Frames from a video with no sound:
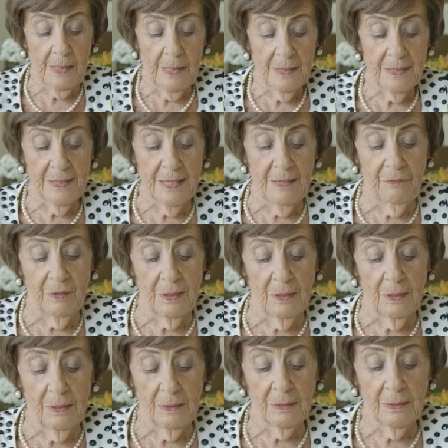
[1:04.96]

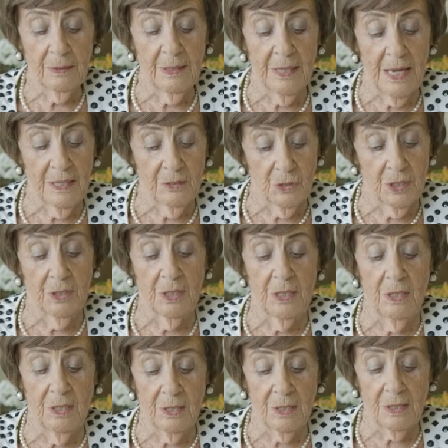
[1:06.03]
Several
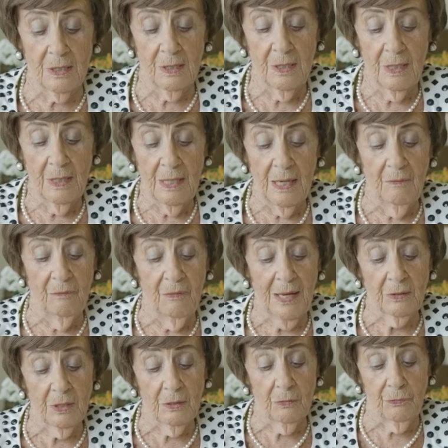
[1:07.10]
tragedies, a
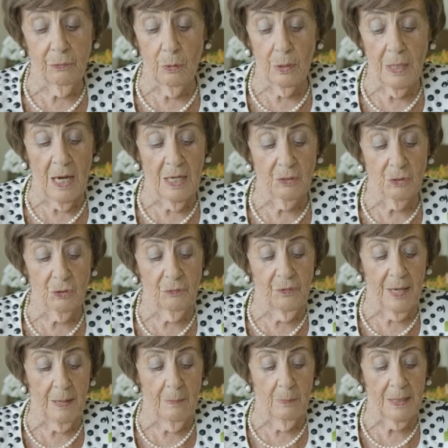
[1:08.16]
wonderful large
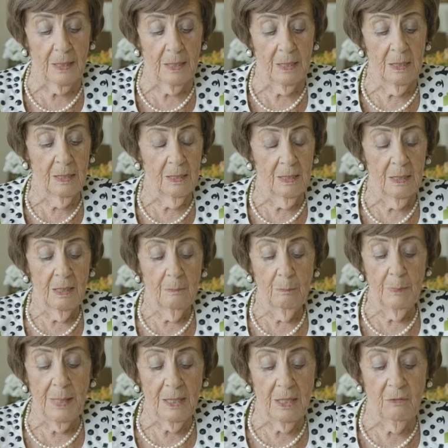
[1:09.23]
family,
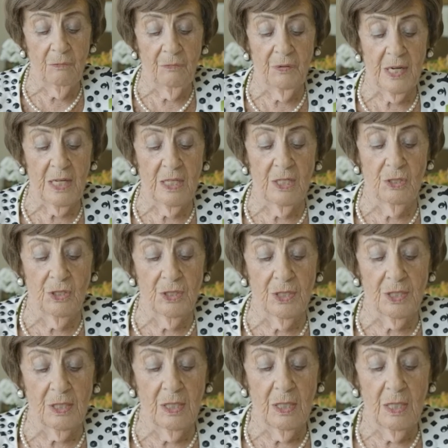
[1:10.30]
many
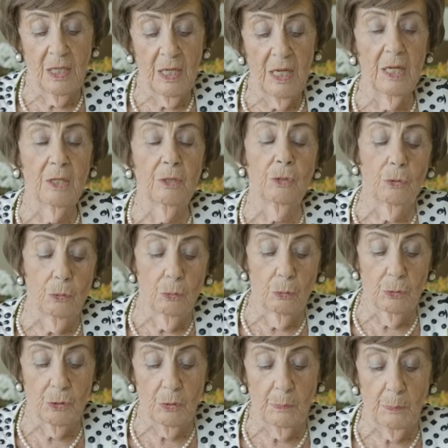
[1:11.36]
friends, and
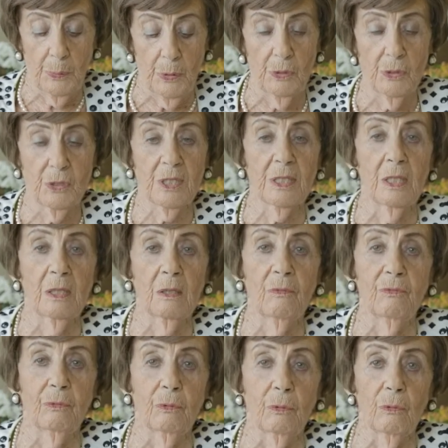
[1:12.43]
huge personal
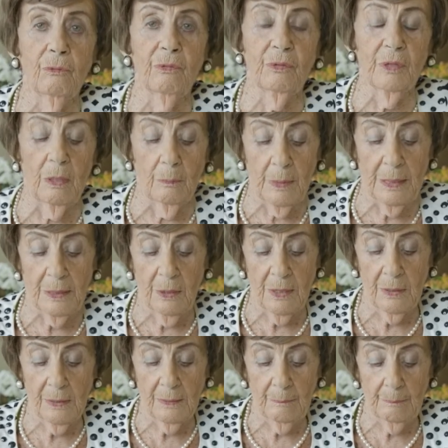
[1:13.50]
fulfillment.